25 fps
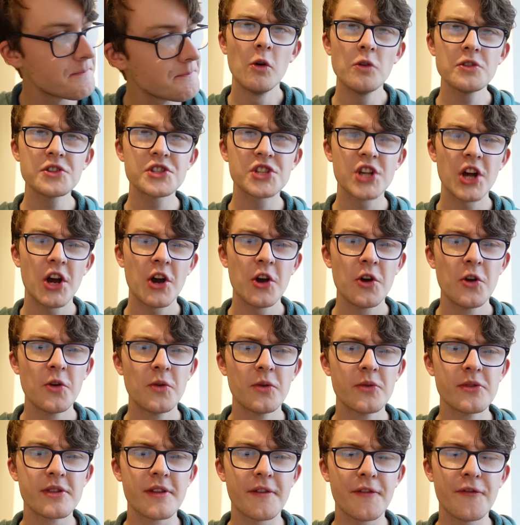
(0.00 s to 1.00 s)

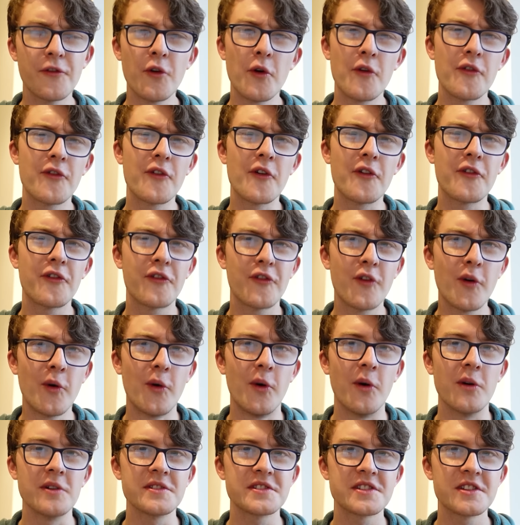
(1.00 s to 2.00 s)
Also, the
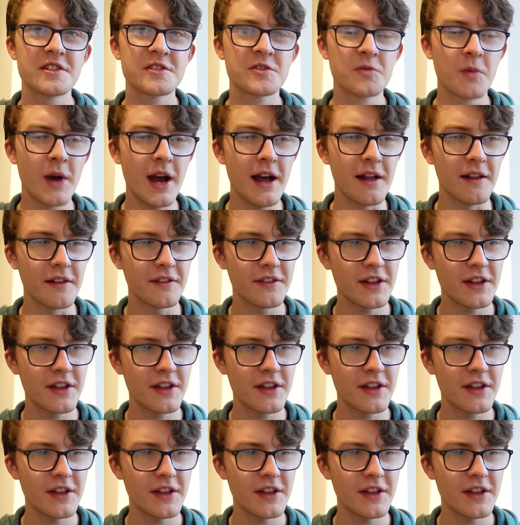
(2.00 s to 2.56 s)
444s as well.